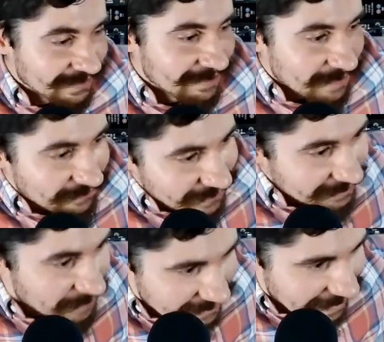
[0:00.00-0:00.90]

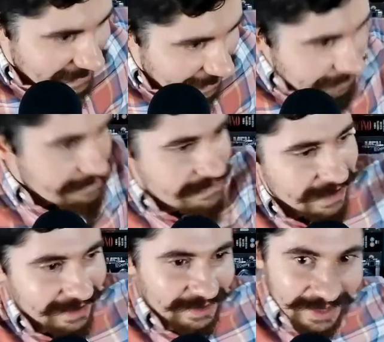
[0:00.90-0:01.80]
flatmate kind of
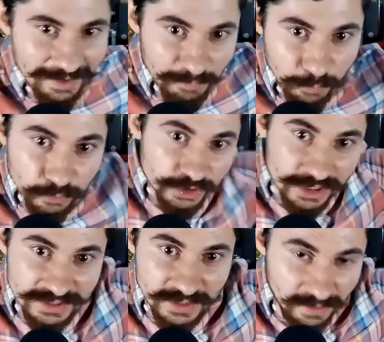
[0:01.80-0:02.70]
like pushed
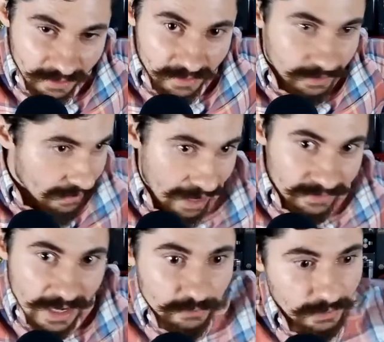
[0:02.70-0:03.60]
his
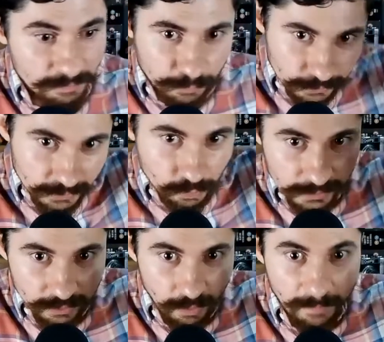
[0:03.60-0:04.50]
hand out and put the
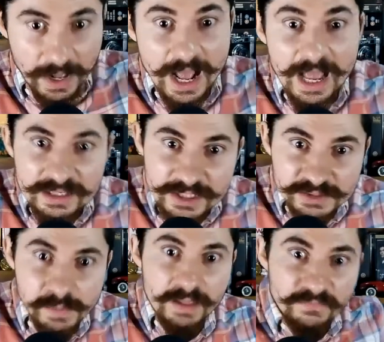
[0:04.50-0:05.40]
window up, and
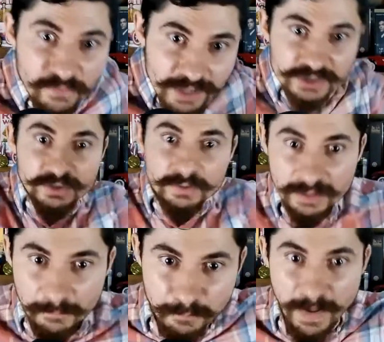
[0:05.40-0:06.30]
this motherfucker
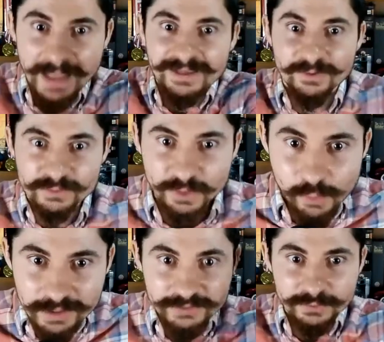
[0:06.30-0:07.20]
started banging on the
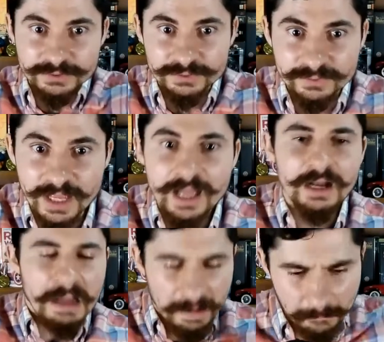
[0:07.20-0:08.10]
window, dude,
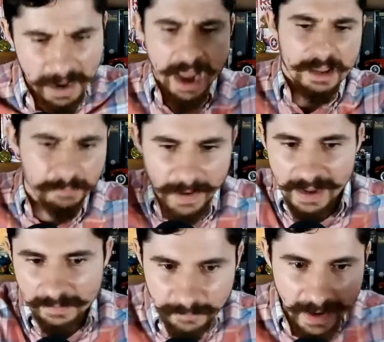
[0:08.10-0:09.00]
like bang,
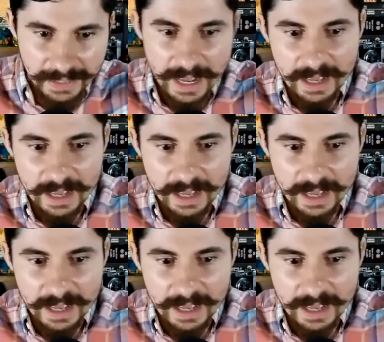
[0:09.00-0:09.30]
bang, bang.